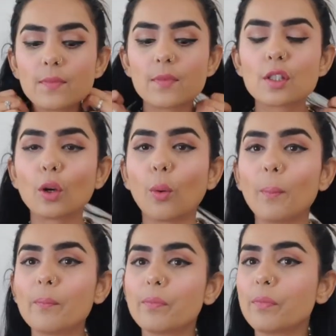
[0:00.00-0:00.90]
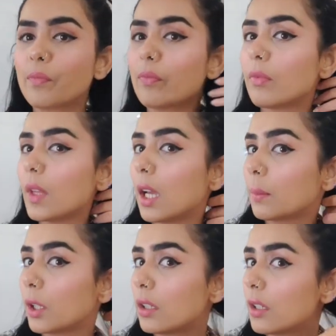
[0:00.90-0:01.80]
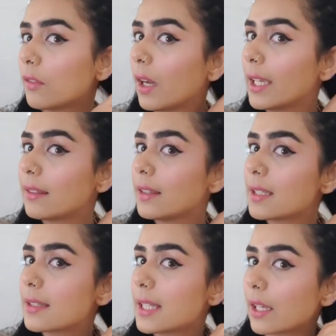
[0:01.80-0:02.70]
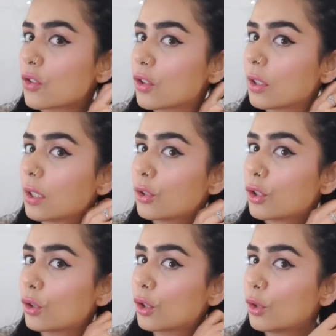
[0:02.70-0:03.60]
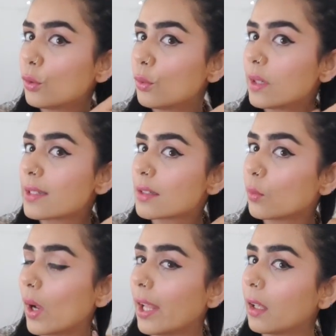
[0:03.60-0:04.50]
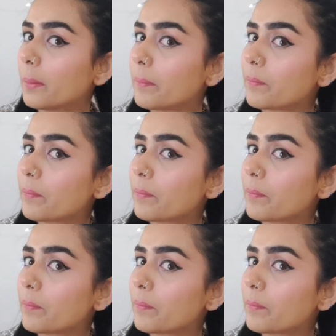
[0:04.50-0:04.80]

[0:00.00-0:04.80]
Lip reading: So I'm gonna divide this section into 2 as well.